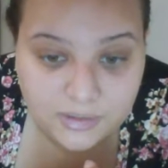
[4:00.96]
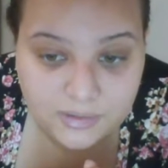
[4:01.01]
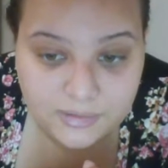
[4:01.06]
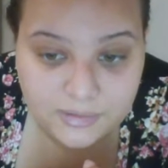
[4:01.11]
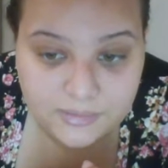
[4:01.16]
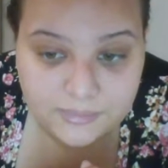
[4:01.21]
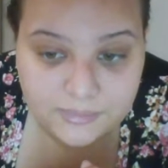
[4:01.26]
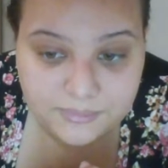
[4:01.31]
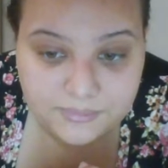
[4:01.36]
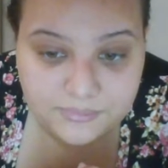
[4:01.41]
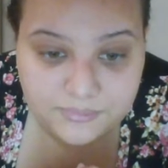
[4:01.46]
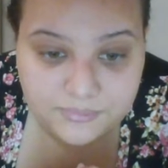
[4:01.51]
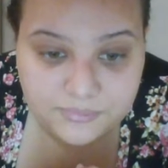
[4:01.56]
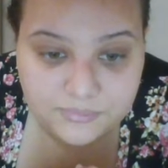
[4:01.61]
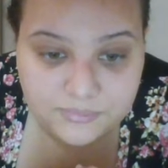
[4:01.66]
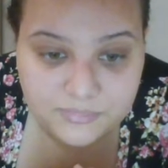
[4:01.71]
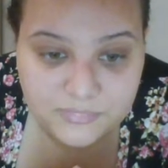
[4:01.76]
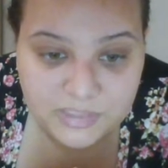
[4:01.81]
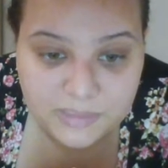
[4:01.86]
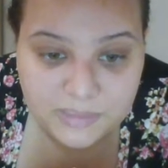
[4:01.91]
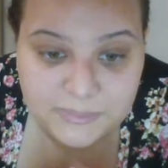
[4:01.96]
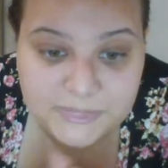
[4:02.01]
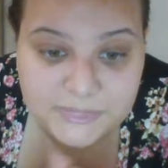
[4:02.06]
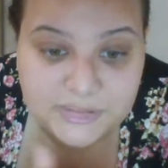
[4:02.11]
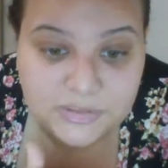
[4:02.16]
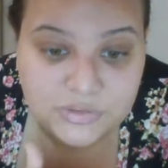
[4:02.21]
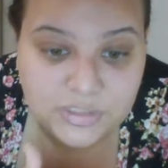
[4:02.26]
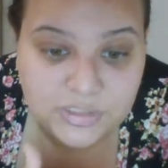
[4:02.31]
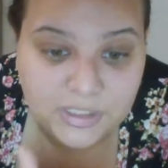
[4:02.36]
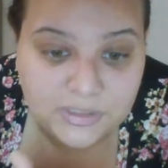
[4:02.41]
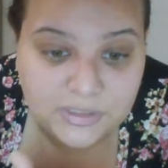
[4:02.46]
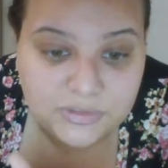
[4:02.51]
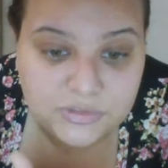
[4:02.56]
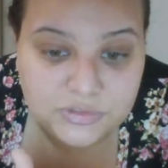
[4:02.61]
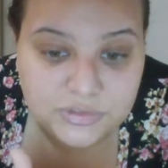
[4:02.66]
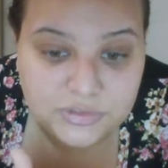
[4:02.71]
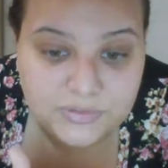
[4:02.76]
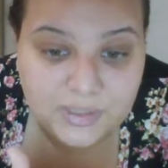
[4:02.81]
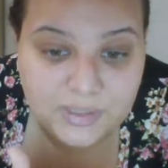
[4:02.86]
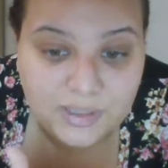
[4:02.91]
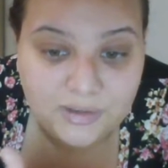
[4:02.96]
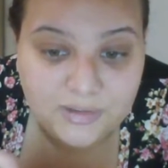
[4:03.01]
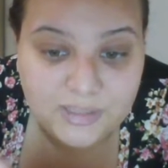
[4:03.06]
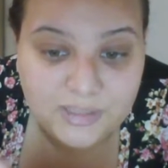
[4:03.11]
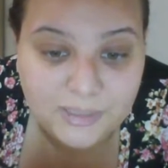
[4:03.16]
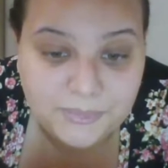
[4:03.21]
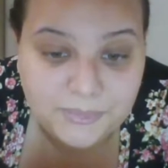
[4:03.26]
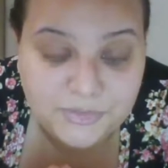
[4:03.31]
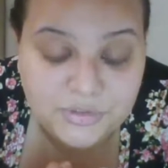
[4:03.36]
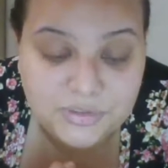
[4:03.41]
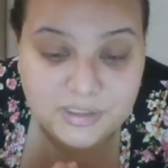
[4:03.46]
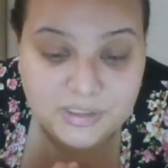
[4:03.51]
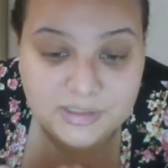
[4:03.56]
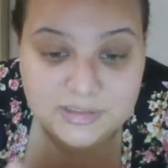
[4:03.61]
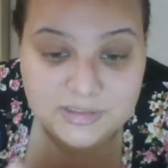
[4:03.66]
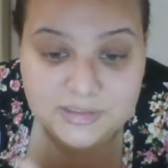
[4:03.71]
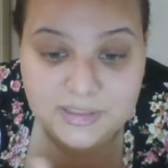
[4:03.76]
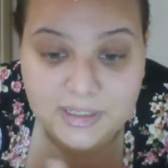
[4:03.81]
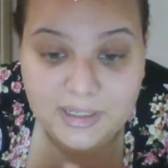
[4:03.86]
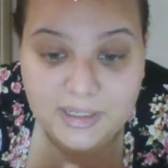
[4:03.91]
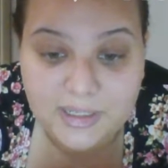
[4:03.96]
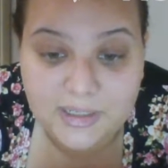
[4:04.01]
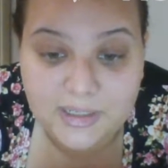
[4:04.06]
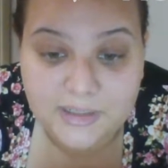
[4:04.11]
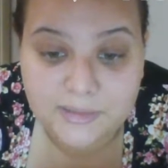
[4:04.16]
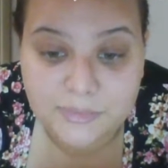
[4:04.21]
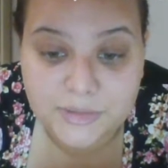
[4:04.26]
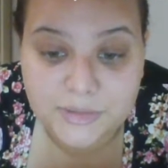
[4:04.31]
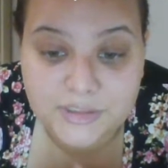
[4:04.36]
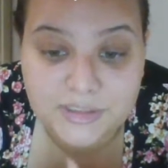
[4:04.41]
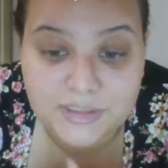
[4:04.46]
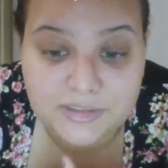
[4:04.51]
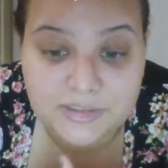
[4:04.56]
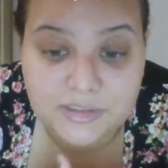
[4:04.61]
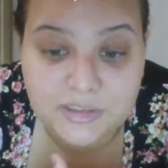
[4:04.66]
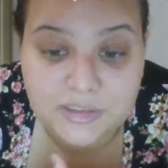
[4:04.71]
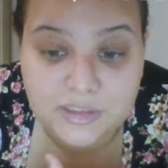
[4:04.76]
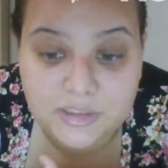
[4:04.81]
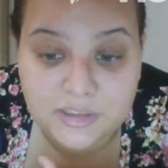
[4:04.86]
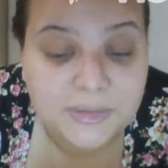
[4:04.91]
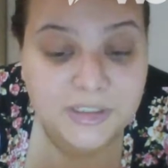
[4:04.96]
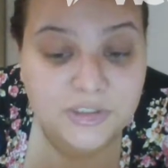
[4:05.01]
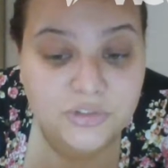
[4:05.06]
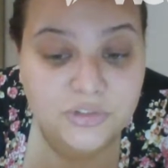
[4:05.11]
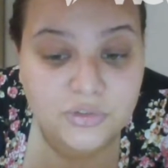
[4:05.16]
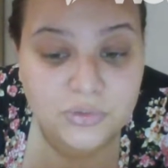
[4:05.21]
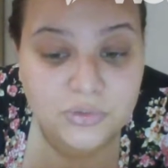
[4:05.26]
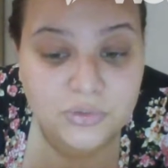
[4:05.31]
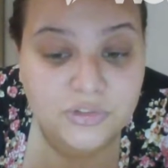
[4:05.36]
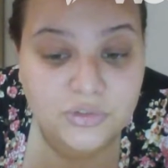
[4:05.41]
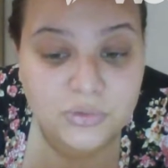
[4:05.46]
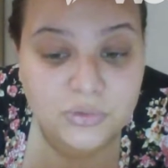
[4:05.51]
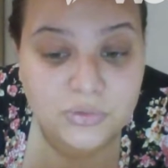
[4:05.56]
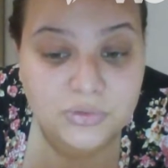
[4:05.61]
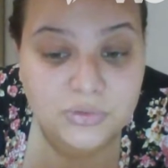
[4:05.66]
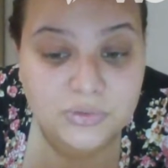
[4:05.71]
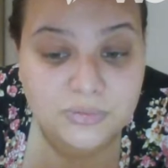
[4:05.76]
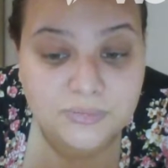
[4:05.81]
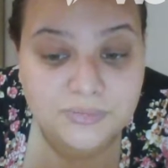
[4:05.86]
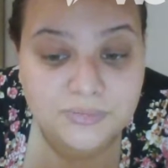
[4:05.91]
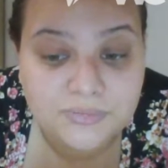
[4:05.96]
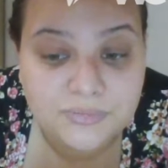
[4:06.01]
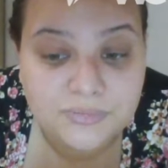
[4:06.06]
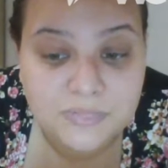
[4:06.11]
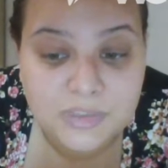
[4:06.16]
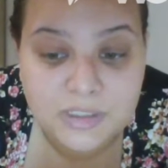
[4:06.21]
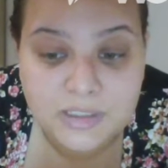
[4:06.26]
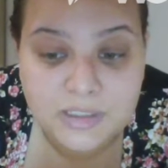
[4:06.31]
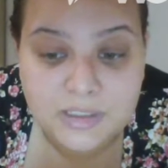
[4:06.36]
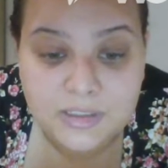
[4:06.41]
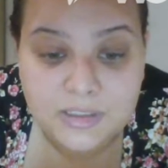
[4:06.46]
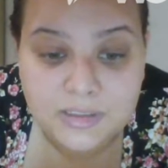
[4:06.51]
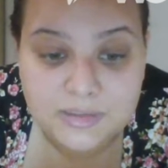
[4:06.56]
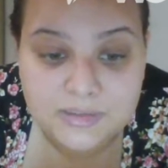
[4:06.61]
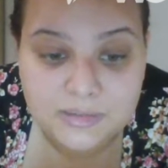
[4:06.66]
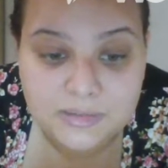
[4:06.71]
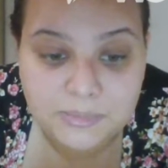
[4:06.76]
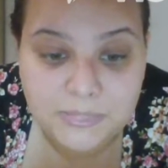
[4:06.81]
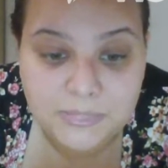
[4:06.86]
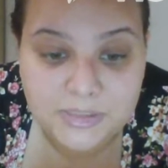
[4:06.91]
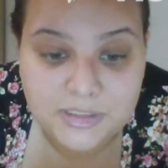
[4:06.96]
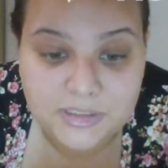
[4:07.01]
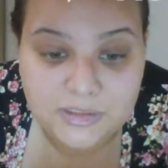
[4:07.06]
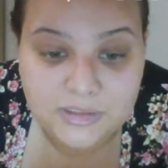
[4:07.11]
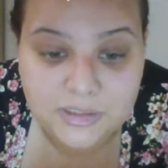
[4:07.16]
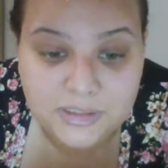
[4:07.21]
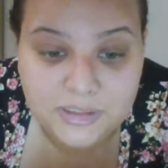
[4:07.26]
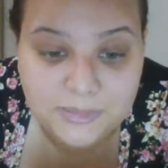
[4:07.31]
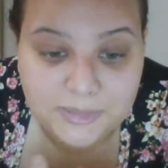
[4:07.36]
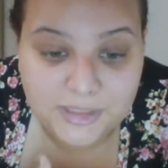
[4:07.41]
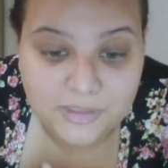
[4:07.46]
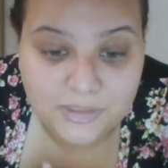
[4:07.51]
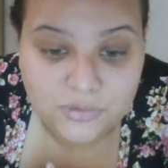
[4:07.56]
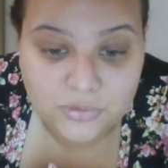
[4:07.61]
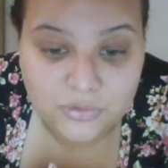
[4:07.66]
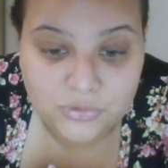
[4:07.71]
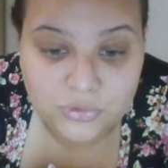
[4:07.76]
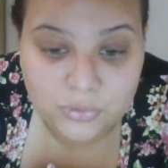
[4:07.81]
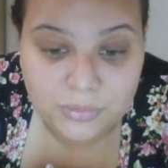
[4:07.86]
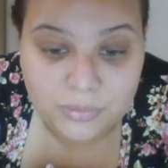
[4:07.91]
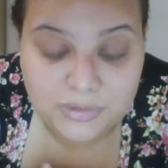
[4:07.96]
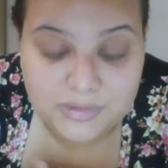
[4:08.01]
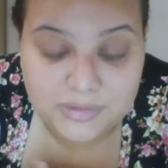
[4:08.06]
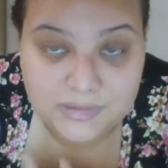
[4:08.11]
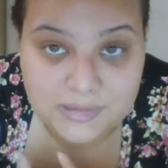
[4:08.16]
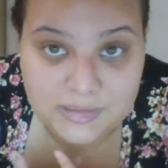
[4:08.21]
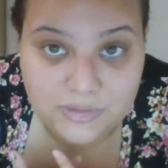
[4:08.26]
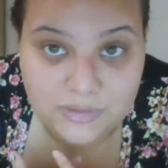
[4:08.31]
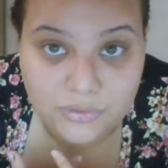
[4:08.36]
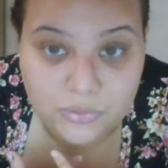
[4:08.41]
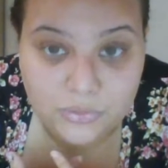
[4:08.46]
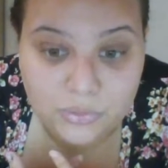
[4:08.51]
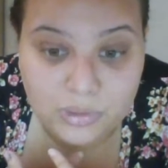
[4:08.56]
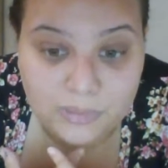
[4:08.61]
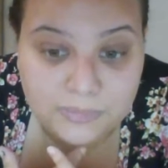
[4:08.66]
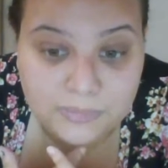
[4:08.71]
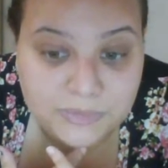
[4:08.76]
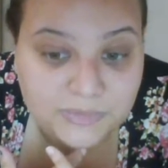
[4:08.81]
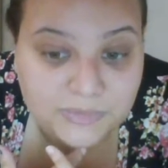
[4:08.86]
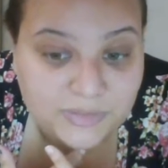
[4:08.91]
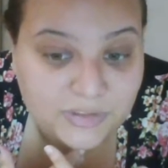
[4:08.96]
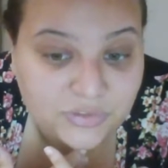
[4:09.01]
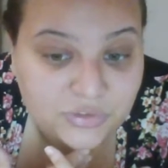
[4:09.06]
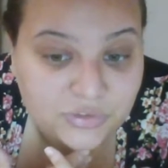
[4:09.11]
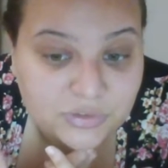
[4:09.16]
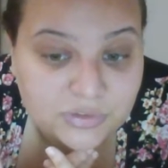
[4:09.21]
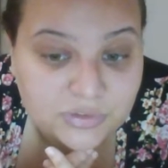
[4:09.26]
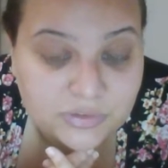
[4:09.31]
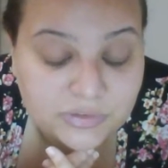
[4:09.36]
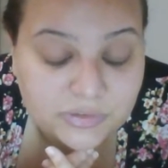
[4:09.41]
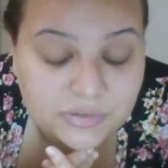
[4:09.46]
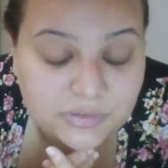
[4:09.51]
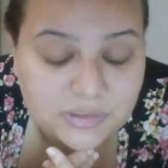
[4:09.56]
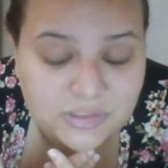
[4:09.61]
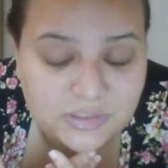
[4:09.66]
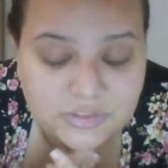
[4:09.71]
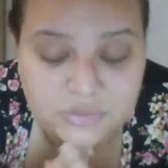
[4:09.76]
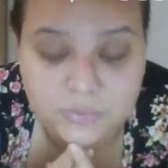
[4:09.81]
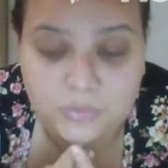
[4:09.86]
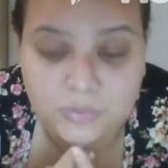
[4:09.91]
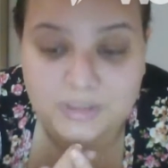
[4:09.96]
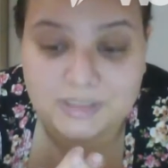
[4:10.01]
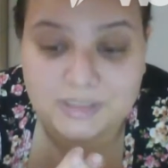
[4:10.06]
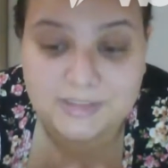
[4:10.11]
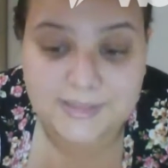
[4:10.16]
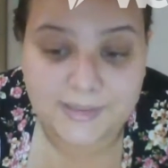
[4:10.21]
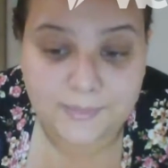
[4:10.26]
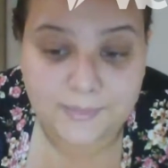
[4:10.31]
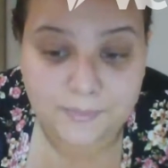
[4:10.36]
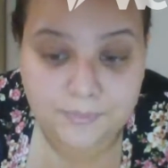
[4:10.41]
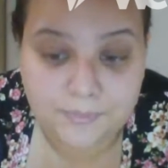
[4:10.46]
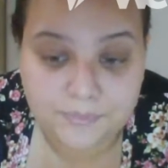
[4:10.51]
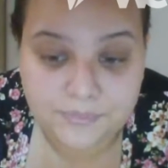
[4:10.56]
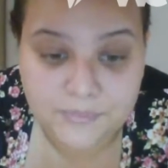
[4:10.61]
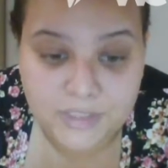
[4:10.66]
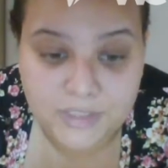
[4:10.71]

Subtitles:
I'm still challenged of how an aptitude test can predict learning potentials. To me, learning potential should be seen through observations, not just one exam.